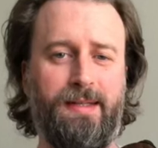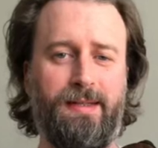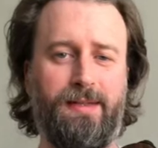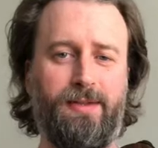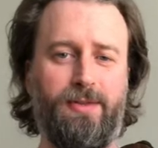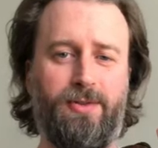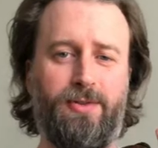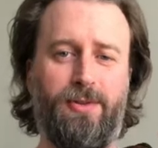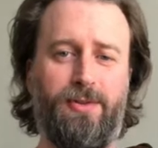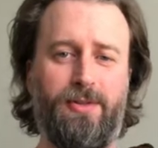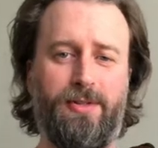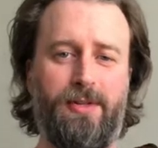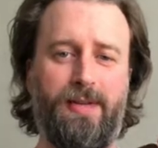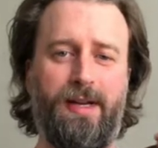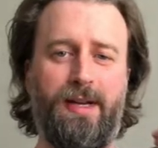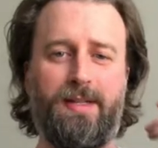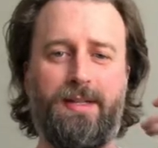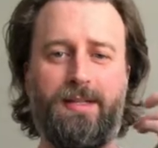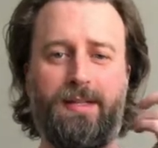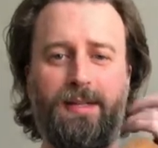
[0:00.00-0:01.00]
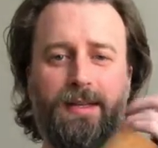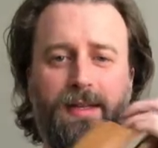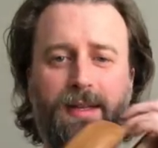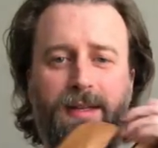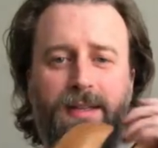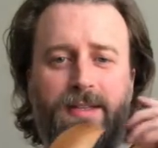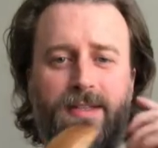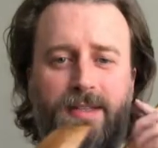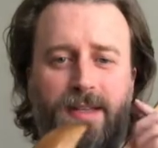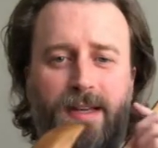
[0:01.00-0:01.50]
The controls are actually
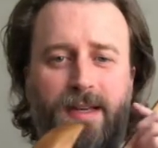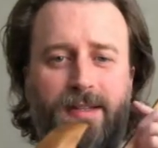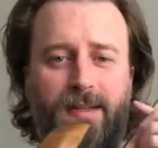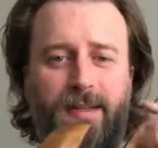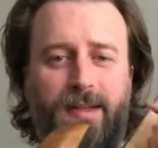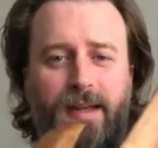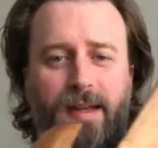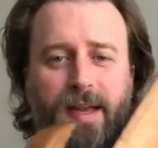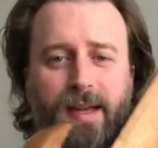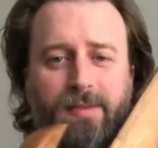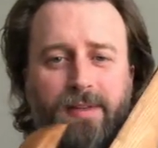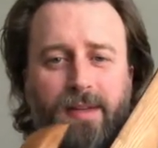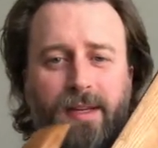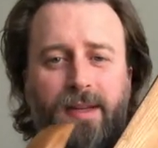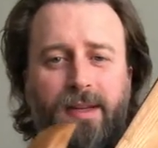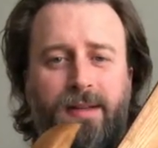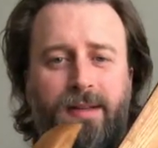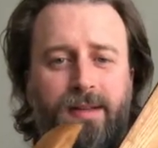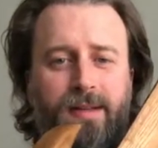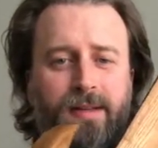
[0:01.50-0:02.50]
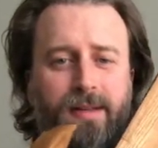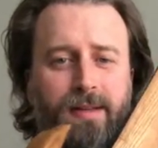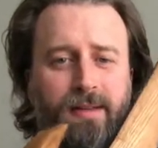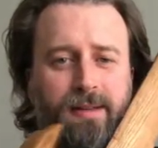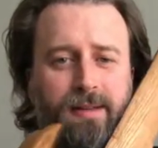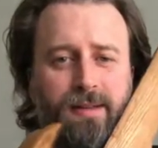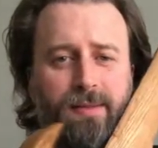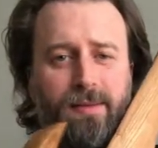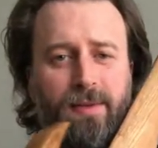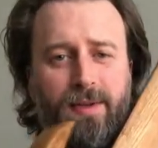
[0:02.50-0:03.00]
inside the cavity
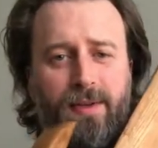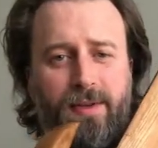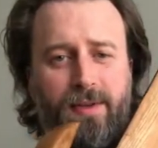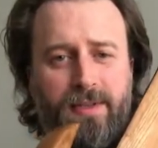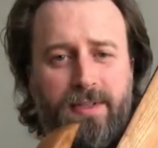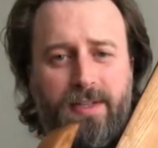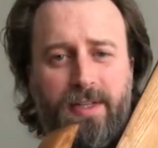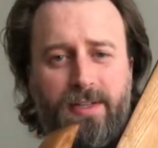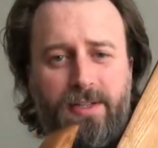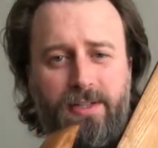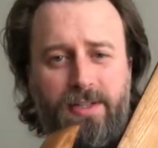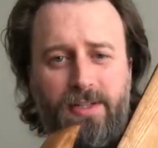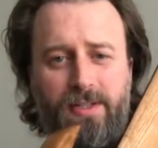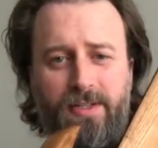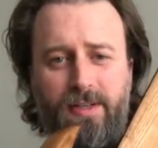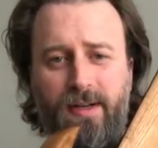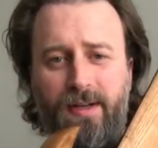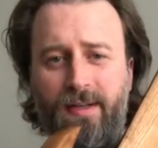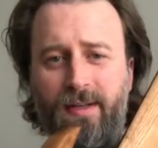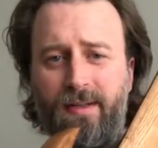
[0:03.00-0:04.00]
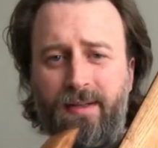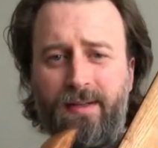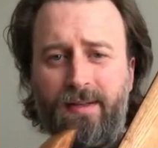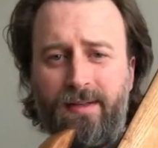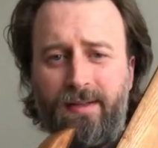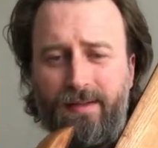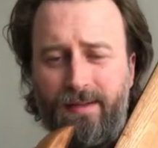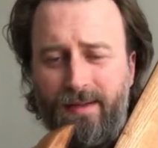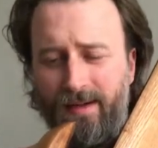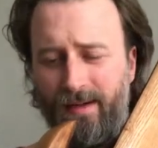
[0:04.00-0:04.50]
with all the signatures on it,
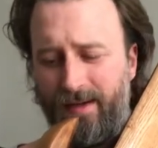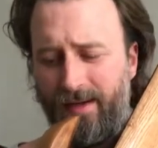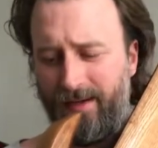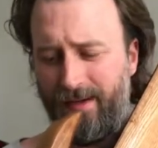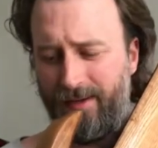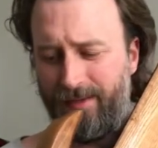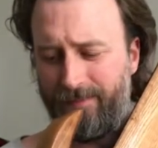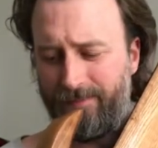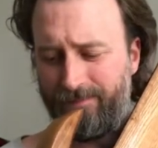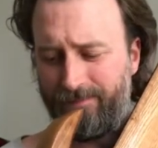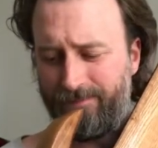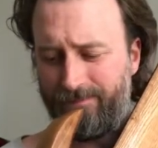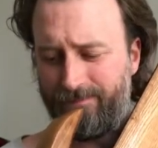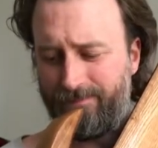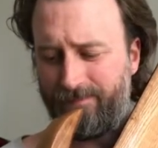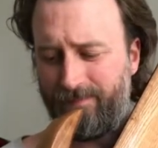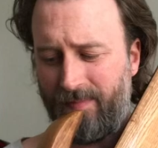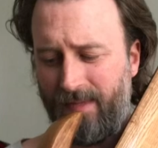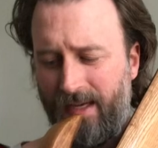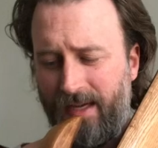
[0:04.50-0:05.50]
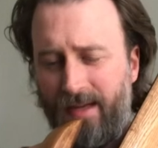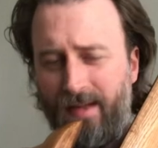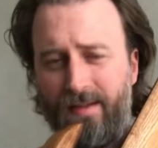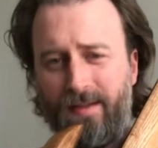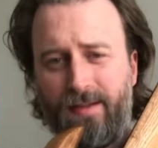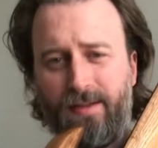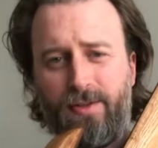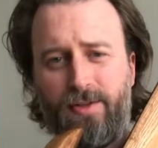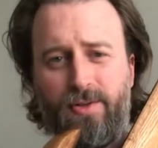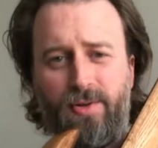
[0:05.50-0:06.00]
and
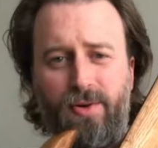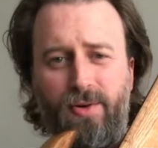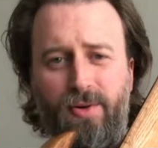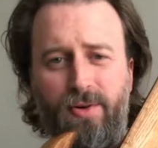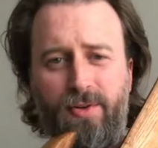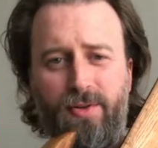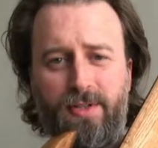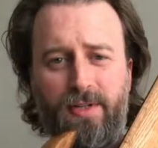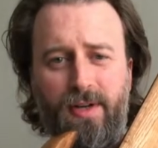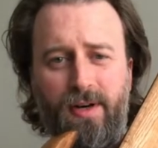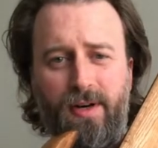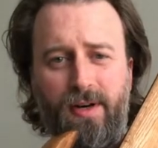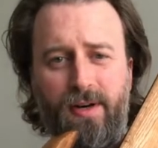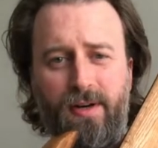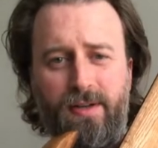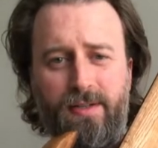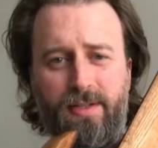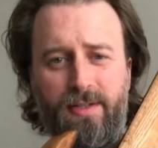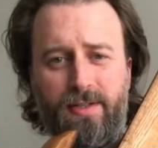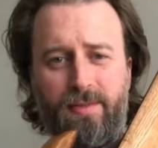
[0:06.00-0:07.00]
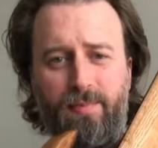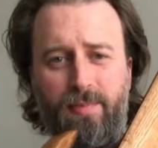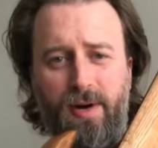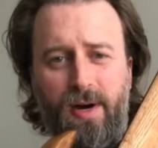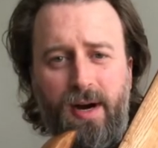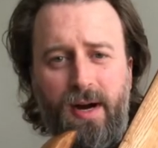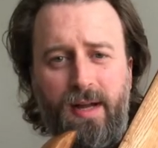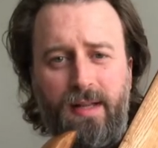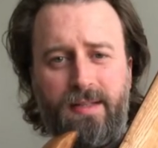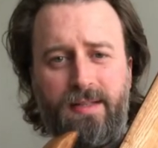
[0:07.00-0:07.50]
the controls are just
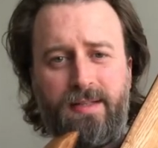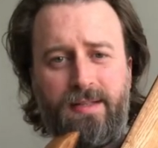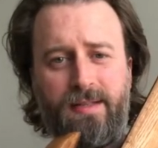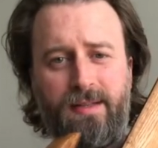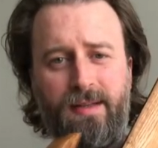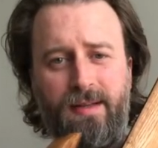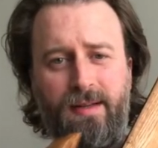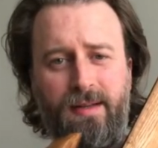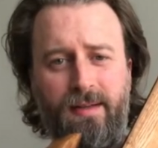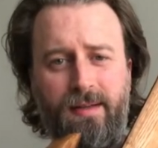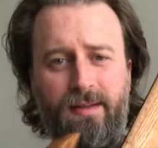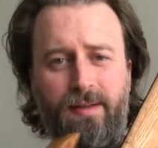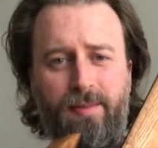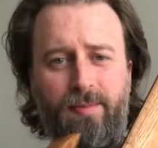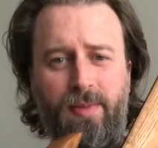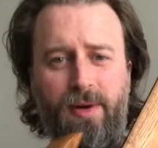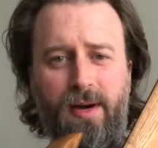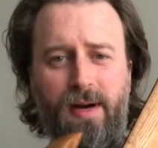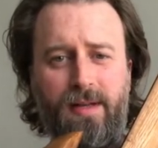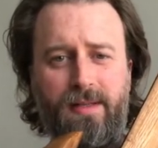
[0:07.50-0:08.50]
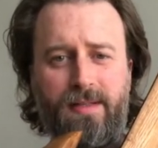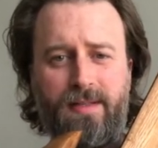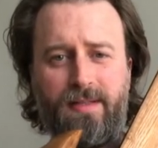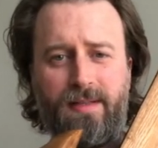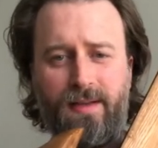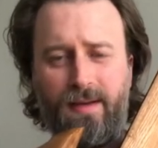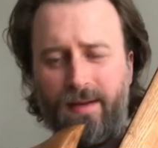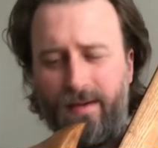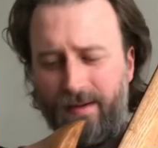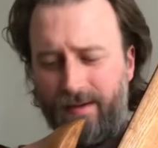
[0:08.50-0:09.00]
pots. The pots,
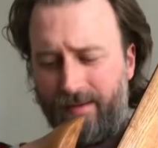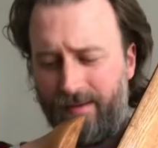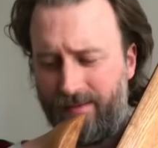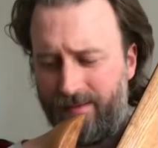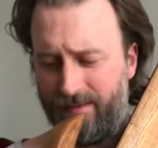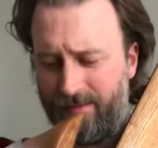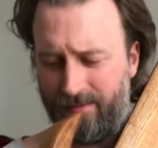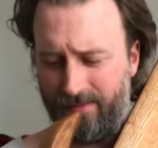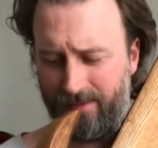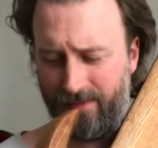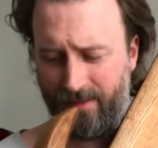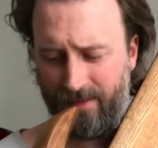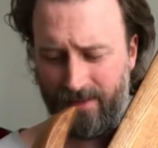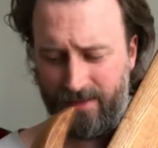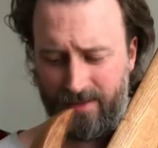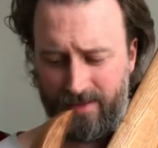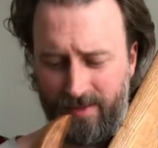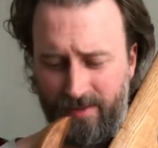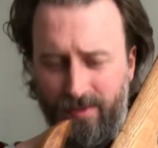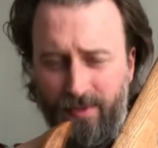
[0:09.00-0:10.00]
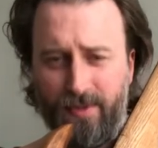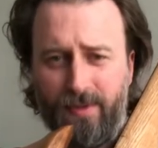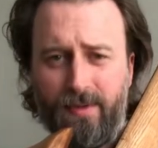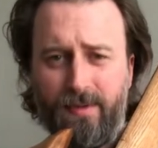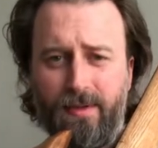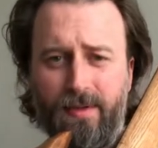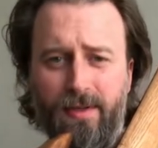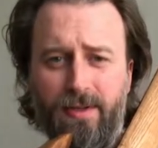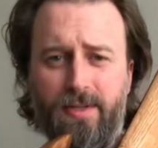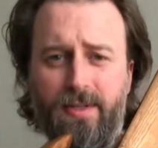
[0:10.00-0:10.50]
I guess someone
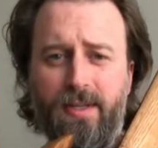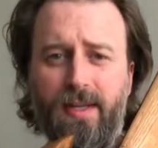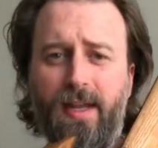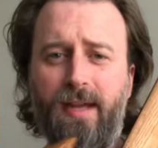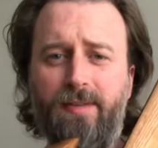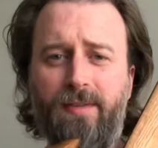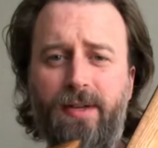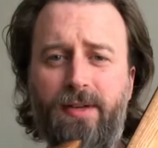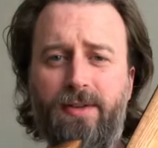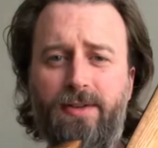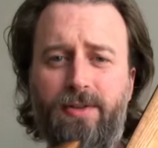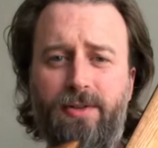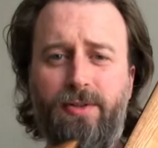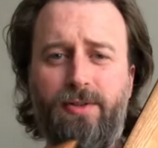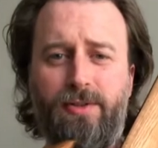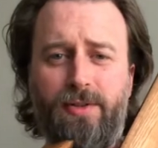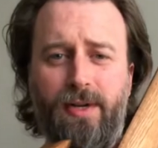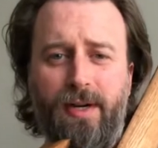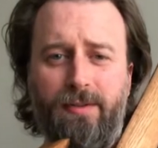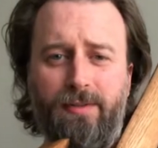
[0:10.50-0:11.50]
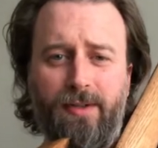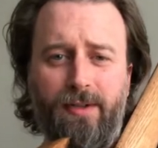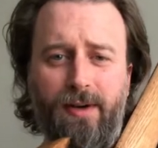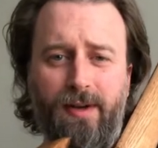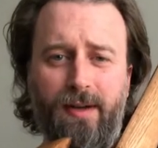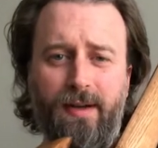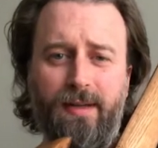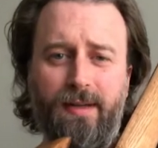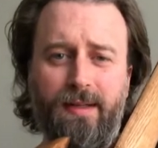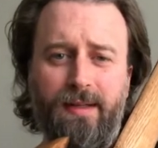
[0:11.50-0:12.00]
used a heavier screwdriver
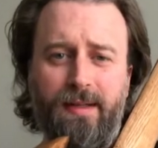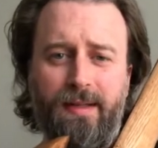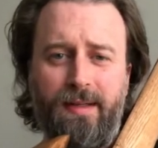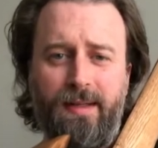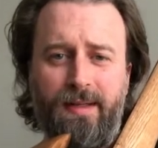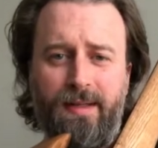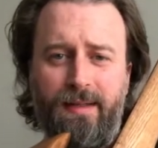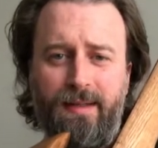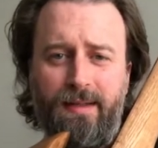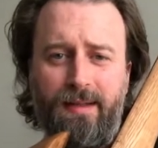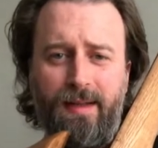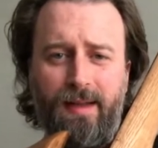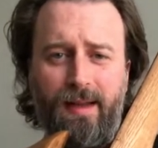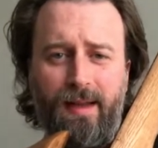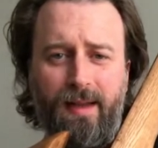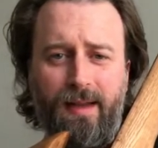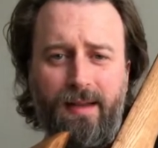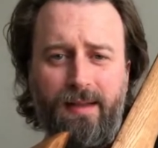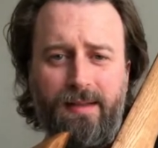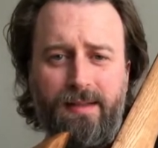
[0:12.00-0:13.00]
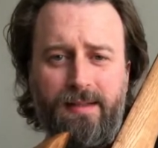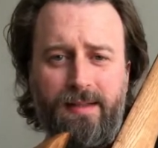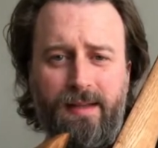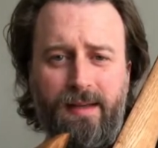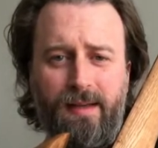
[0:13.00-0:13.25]
on it, and